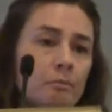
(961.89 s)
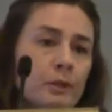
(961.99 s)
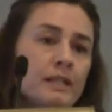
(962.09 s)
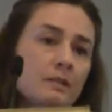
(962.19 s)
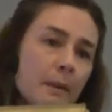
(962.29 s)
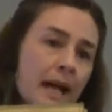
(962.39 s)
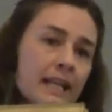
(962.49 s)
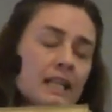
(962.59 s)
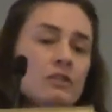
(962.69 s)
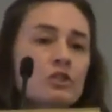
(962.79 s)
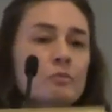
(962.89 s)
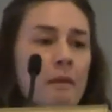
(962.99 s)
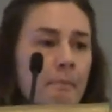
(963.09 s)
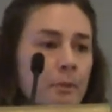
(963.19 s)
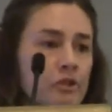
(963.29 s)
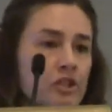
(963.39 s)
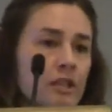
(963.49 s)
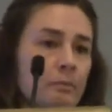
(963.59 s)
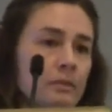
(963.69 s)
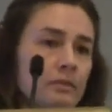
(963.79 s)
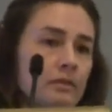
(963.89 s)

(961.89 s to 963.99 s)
brings back into membership